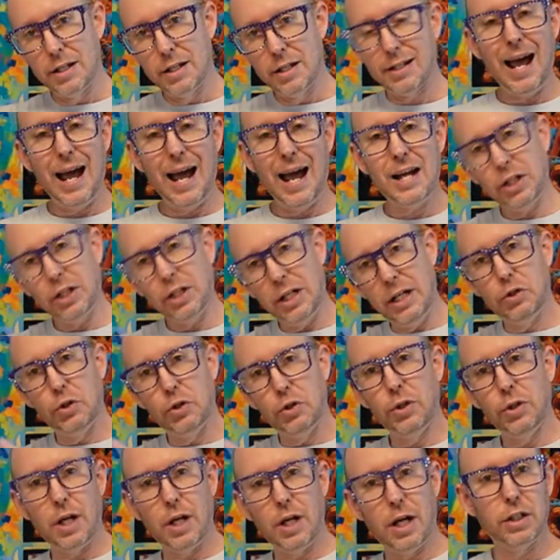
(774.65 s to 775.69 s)
/
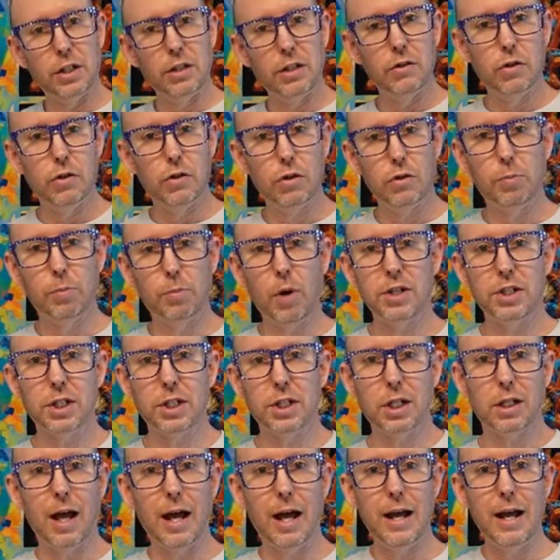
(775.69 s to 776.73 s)
introduction to
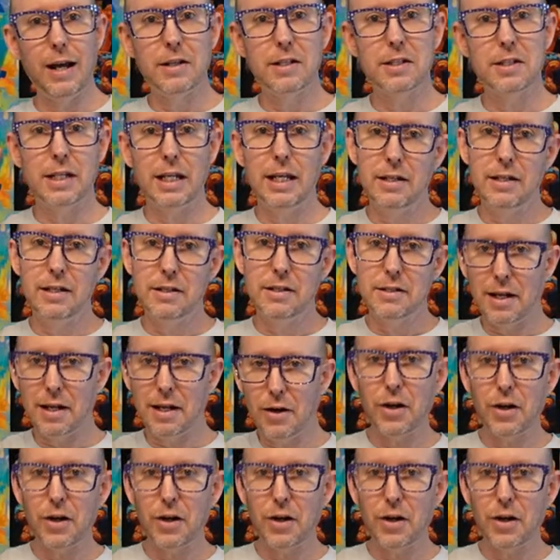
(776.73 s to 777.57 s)
Project Linus in St.